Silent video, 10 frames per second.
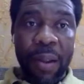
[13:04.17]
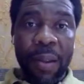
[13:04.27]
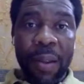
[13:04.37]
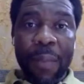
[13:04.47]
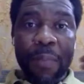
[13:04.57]
are
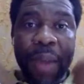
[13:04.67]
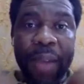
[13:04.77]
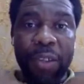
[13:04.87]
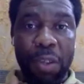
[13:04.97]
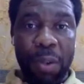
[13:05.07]

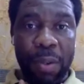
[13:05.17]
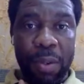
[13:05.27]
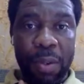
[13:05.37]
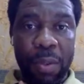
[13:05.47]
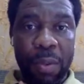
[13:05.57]

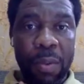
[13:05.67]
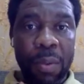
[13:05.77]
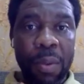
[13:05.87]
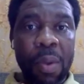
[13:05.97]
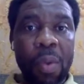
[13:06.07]
pastors
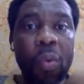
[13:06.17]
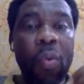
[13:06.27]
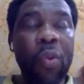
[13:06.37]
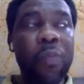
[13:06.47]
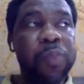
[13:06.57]

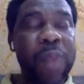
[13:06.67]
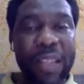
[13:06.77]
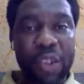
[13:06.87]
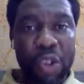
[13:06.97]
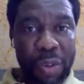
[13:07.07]
who
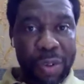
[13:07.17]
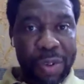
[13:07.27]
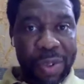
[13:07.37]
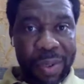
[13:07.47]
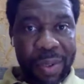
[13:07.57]
plant
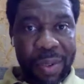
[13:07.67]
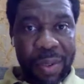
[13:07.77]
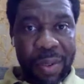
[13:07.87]
churches